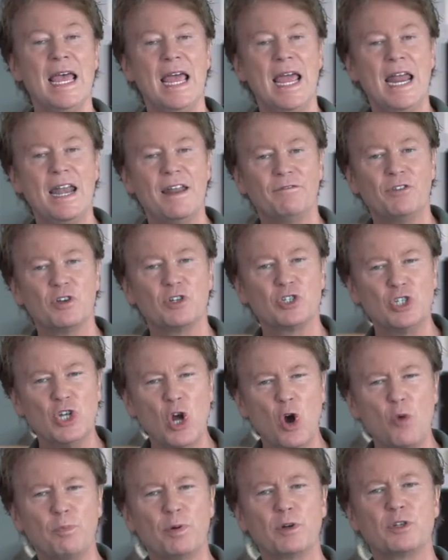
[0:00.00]
And if there's
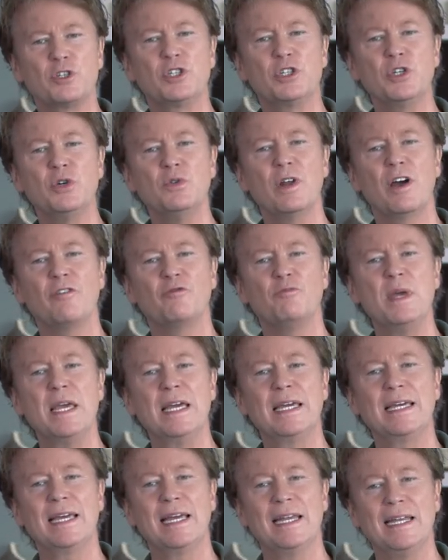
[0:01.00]
no pursuit of
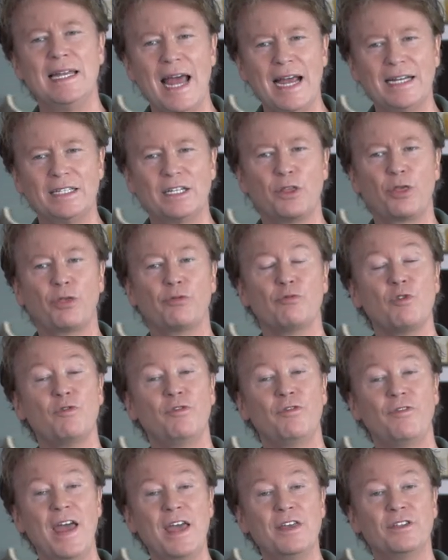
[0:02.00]
being connected through
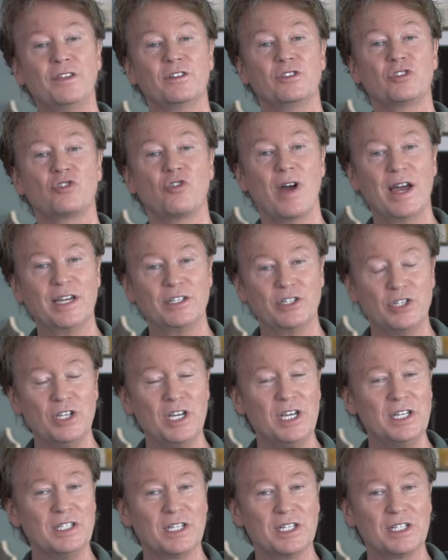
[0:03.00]
faith in Christ
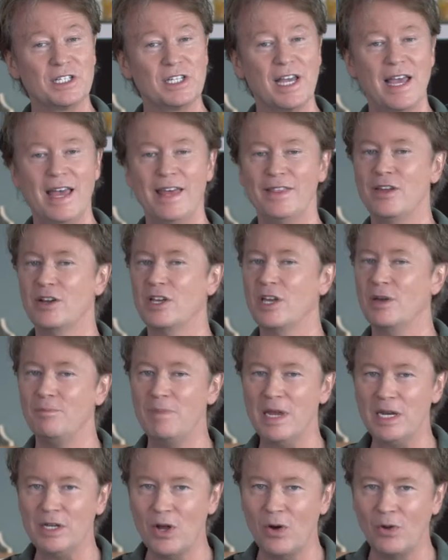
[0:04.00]
Jesus, there can
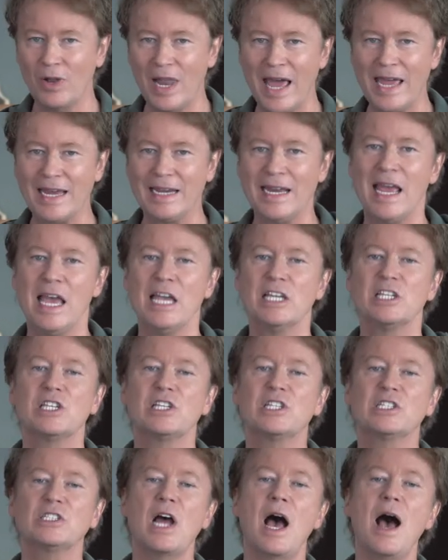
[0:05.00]
be no light.
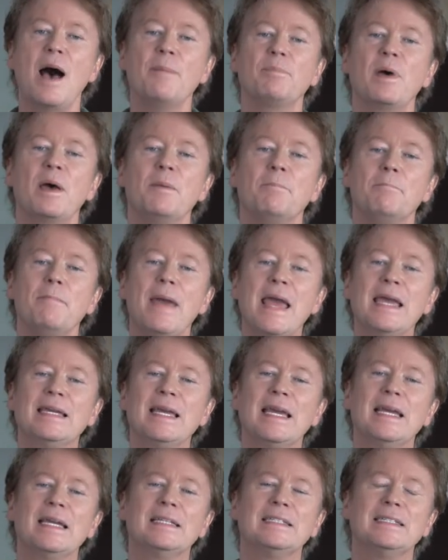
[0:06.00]
Stop
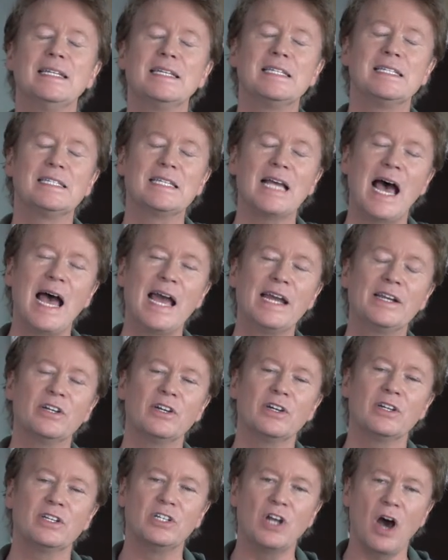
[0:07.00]
making
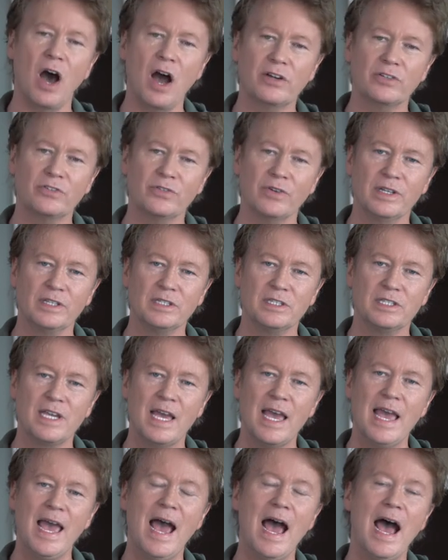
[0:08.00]
designer doctrines
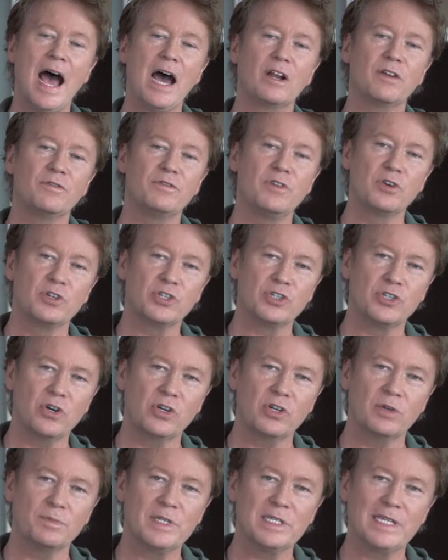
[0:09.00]
out of your
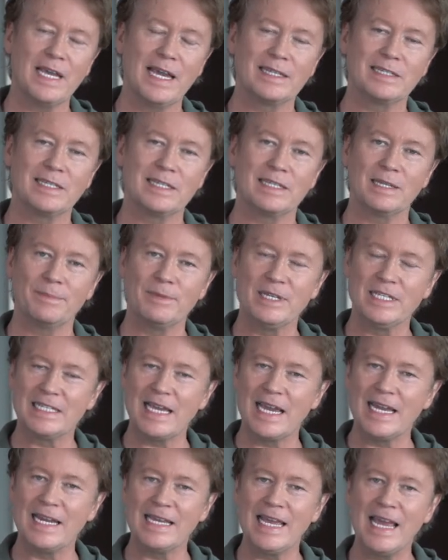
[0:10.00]
circumstances. Let me
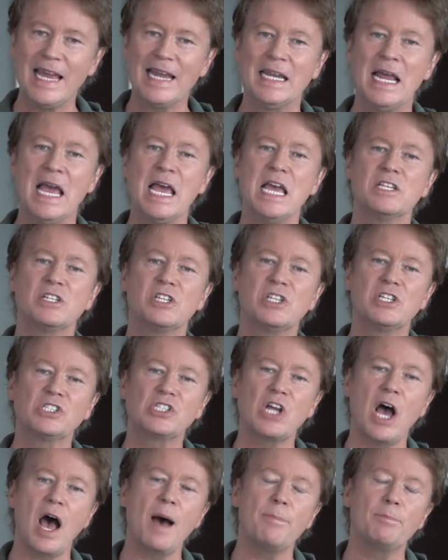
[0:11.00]
say it again.
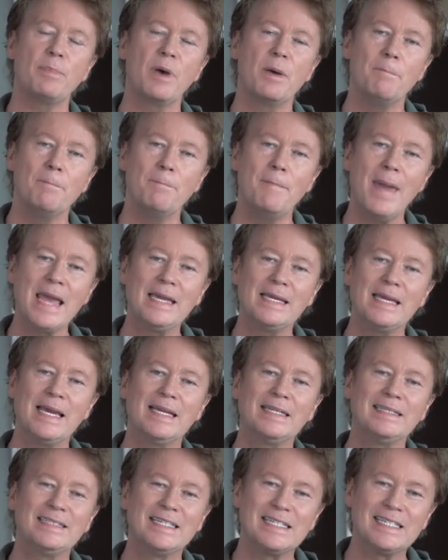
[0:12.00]
Stop
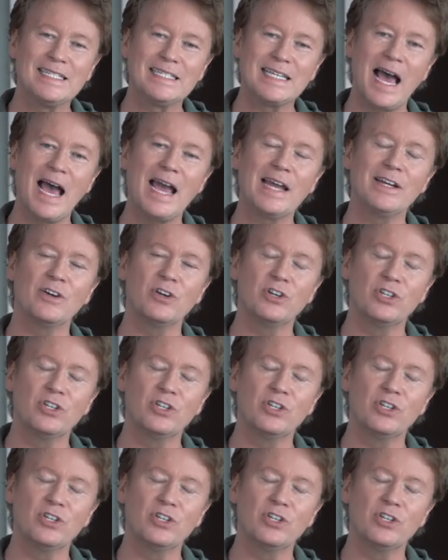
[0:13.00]
making designer